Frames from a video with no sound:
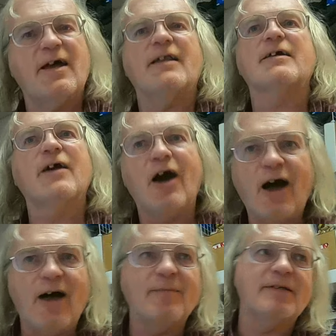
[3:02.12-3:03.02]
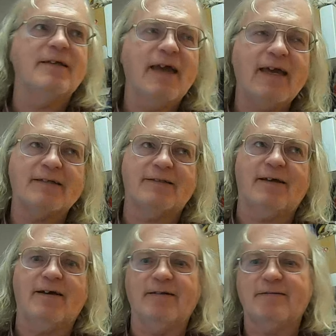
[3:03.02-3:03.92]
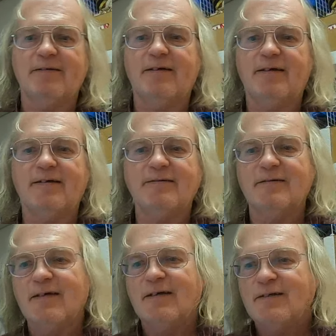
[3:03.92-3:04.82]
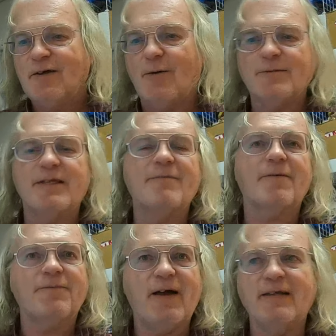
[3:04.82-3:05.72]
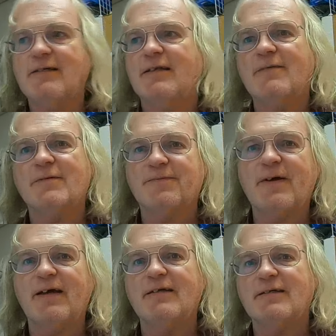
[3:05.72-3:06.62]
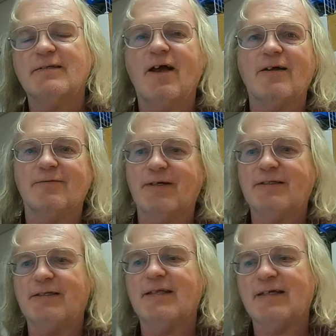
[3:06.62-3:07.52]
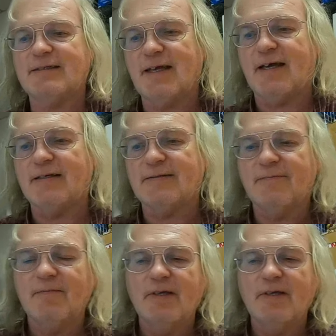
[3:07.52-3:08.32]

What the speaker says: not a common hex size. You almost never find it. You never find a socket wrench in that size.